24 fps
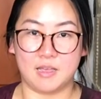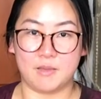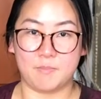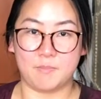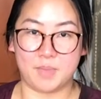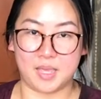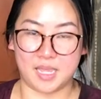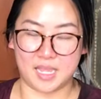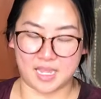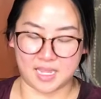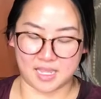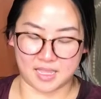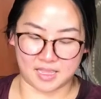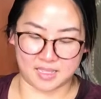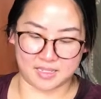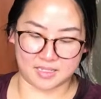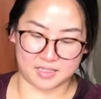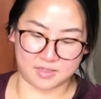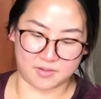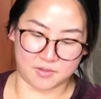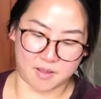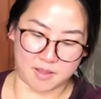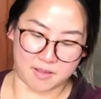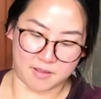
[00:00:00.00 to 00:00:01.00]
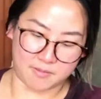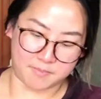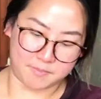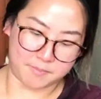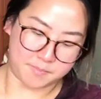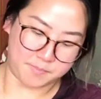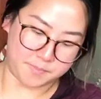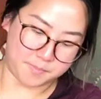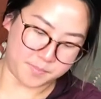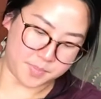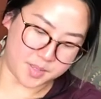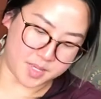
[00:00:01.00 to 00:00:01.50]
making this
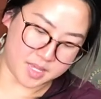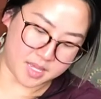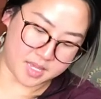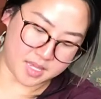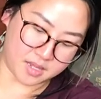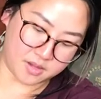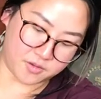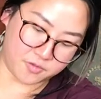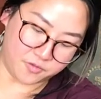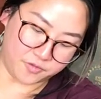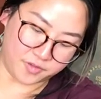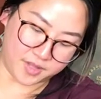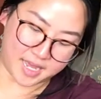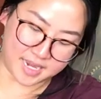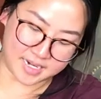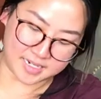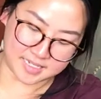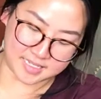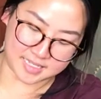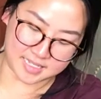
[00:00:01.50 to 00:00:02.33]
big flex,